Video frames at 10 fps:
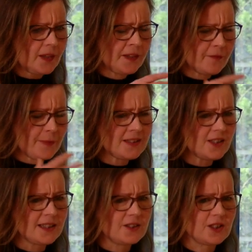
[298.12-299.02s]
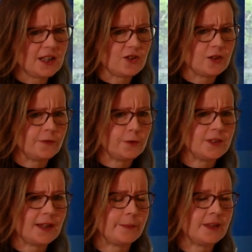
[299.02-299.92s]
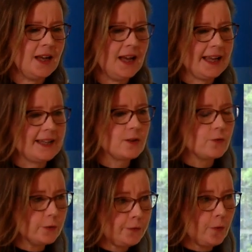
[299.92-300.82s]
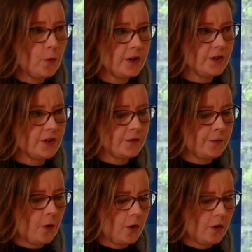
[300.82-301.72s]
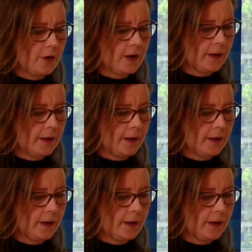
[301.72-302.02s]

Now, I've mentioned education a few times, and it's a real focus for